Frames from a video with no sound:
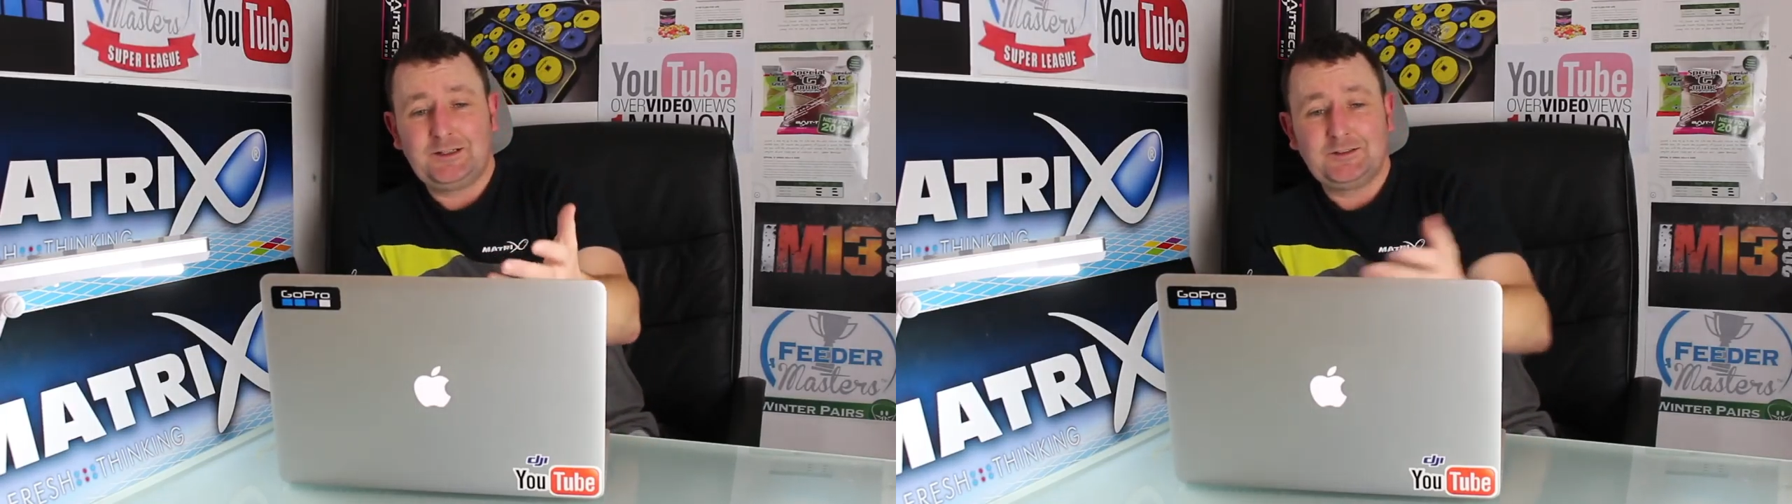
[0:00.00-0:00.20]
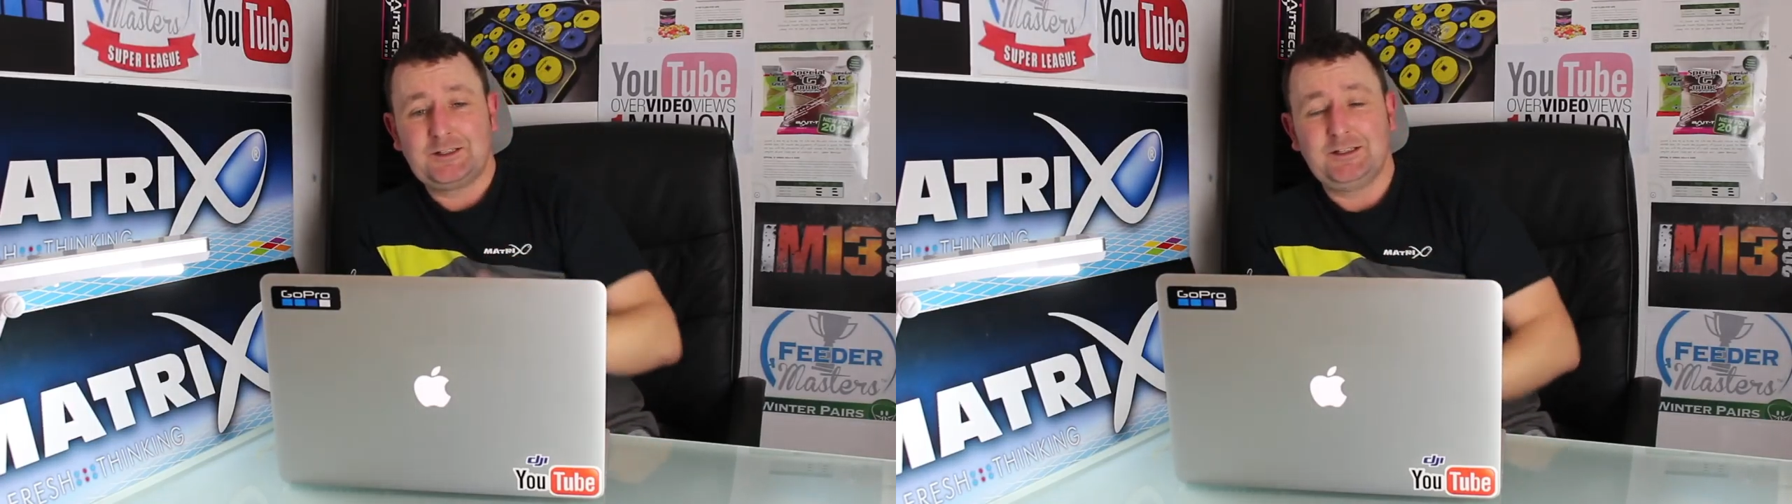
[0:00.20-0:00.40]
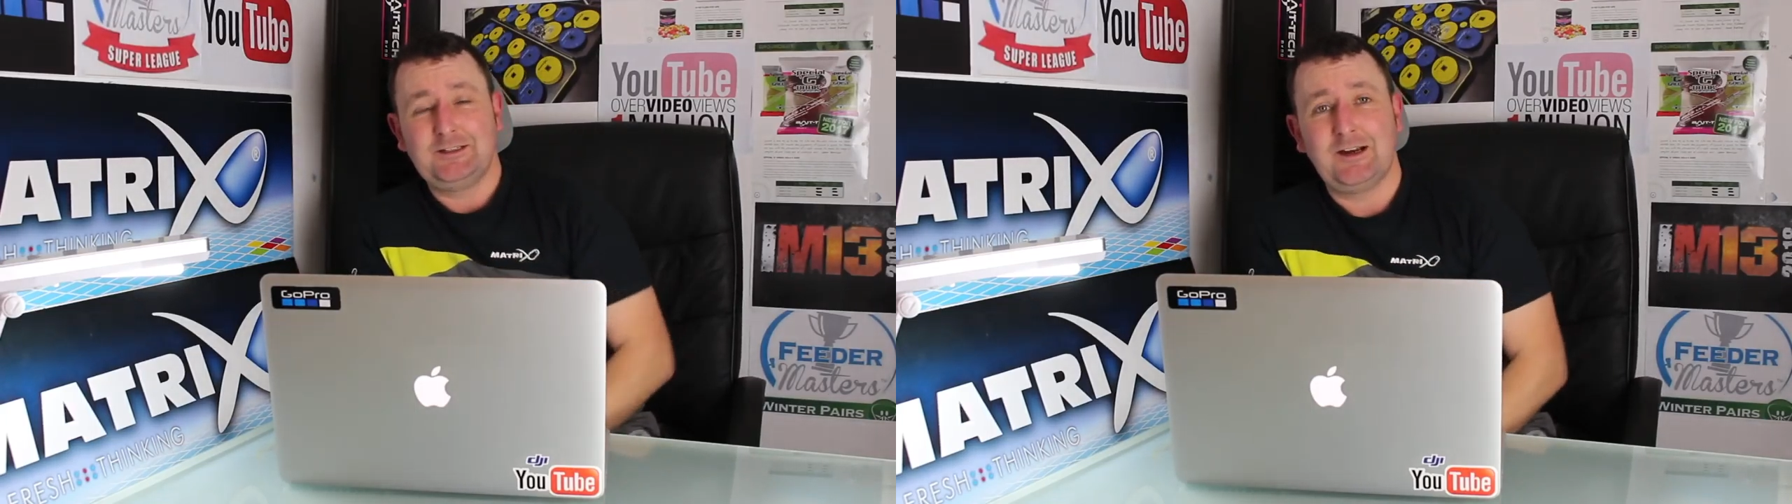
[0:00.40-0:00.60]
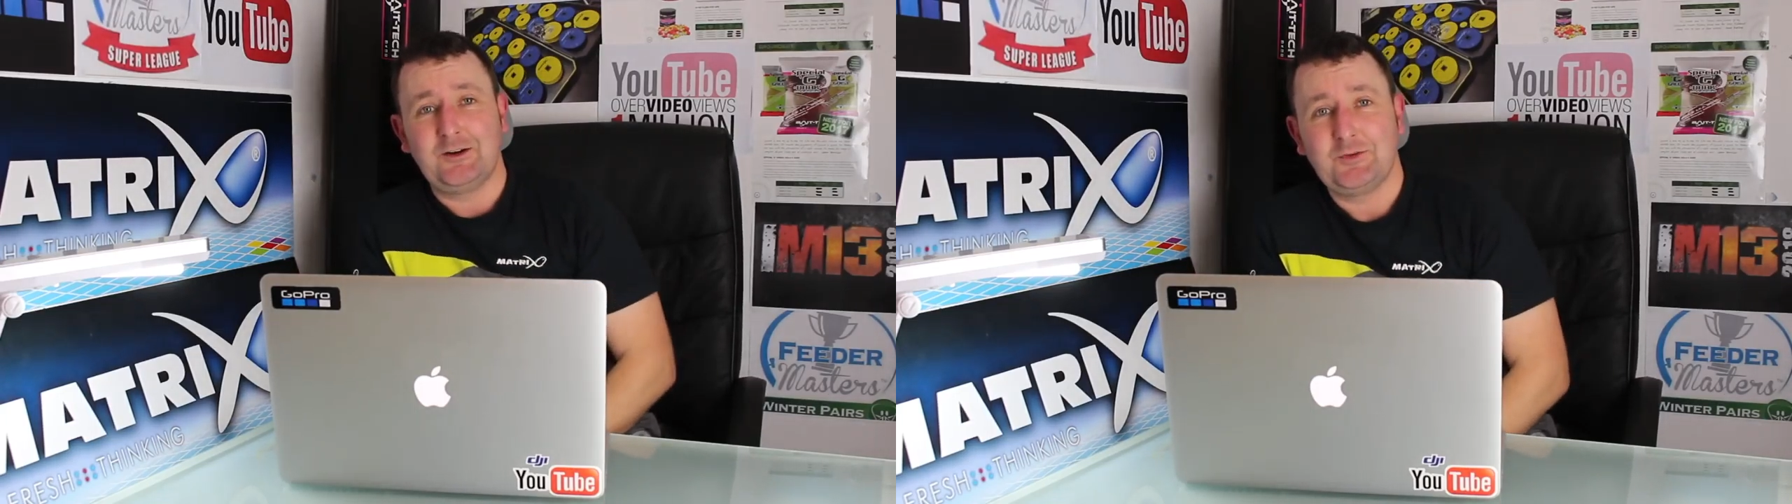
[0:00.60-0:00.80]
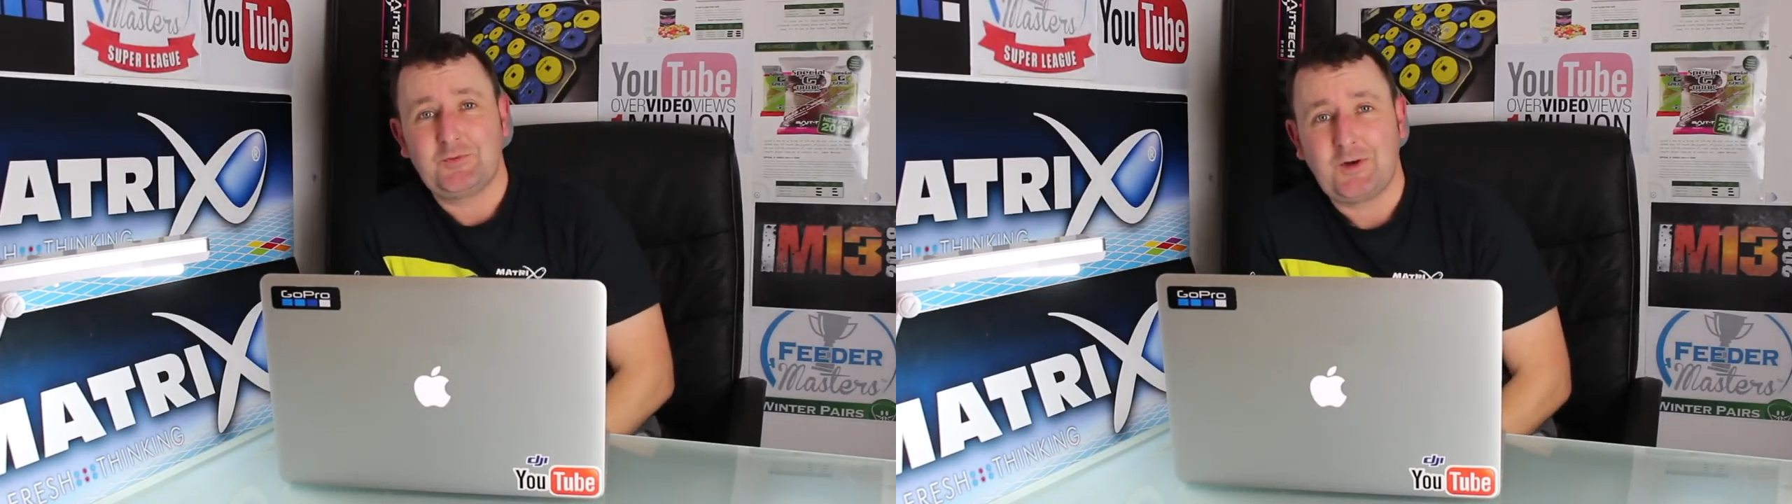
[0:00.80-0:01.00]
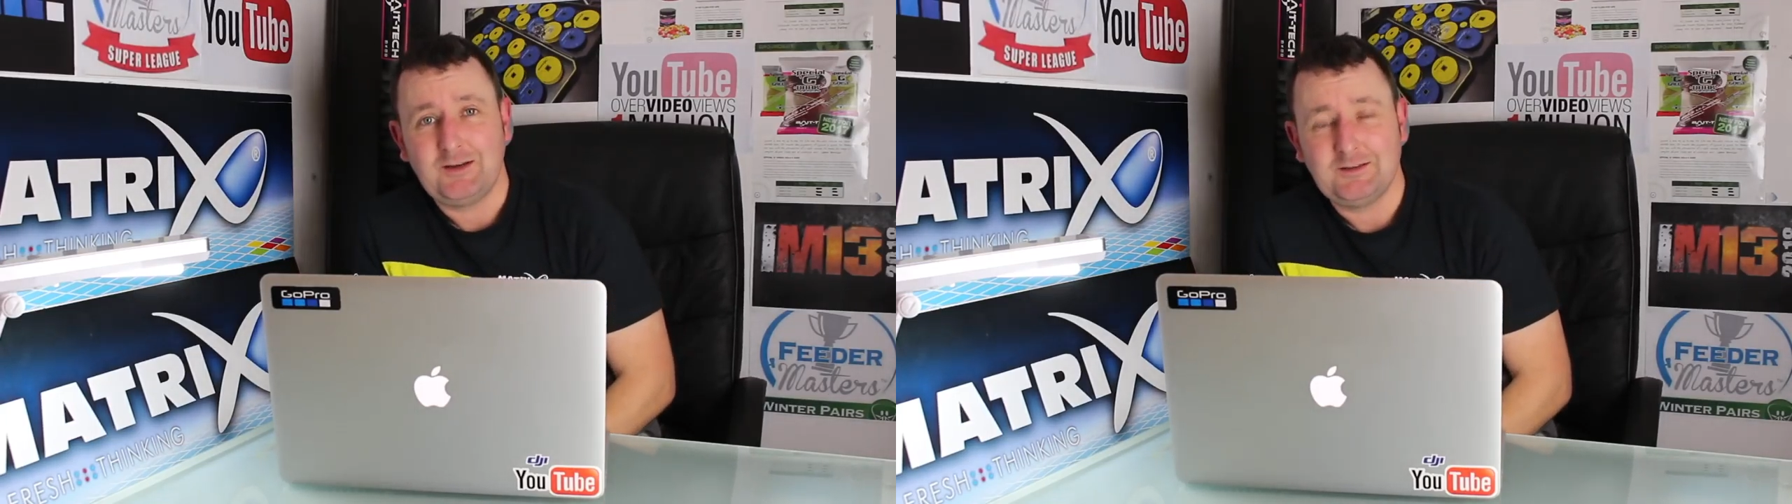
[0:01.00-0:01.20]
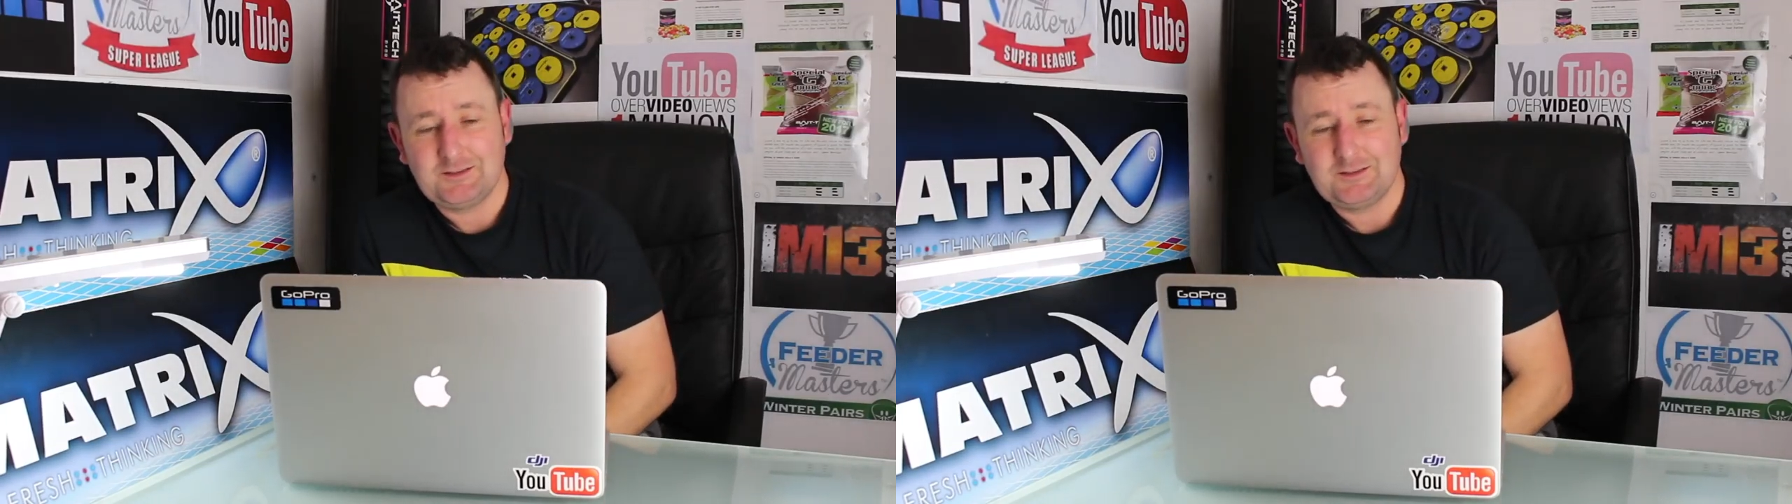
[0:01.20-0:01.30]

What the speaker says: consider Darren a friend.